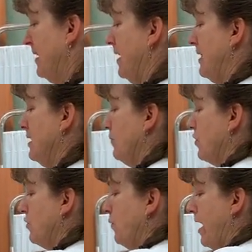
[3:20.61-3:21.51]
And then we're
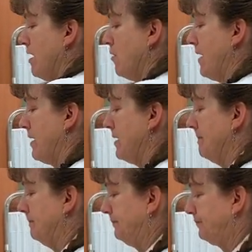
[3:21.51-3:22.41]
going to weigh our baby.
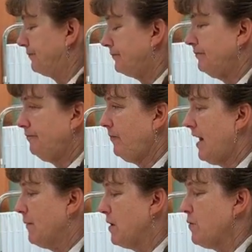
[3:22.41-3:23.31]

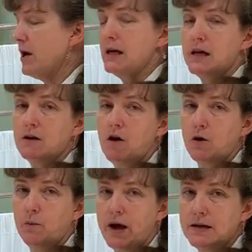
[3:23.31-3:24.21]
And we want to get our
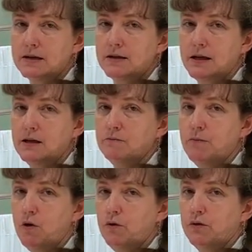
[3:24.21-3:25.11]
weight in
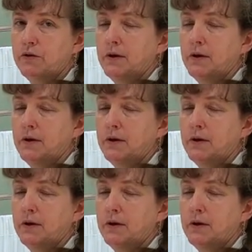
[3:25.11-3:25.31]
both